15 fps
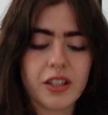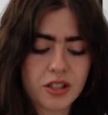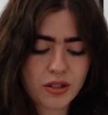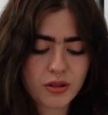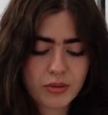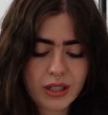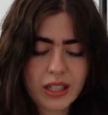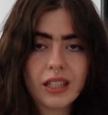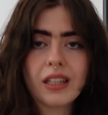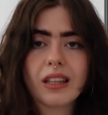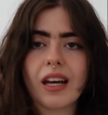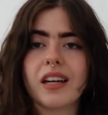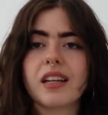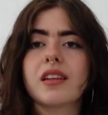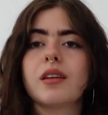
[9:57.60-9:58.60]
I just really
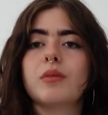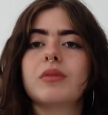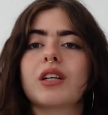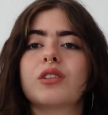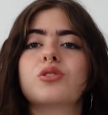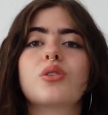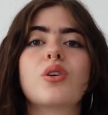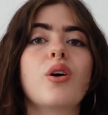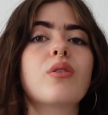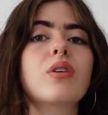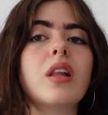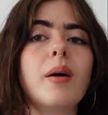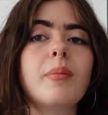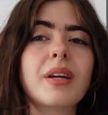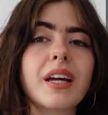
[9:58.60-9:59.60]
like them like to go
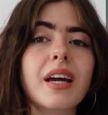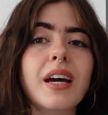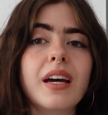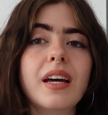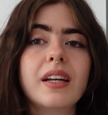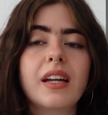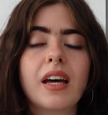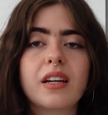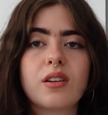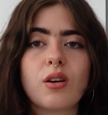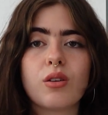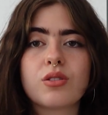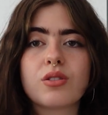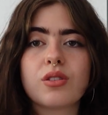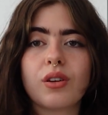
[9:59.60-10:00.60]
clubbing in, and
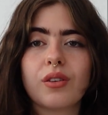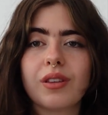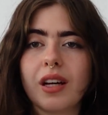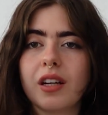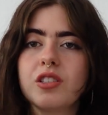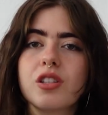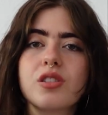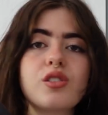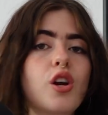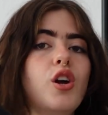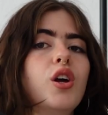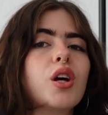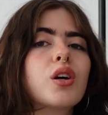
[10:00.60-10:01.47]
also they're just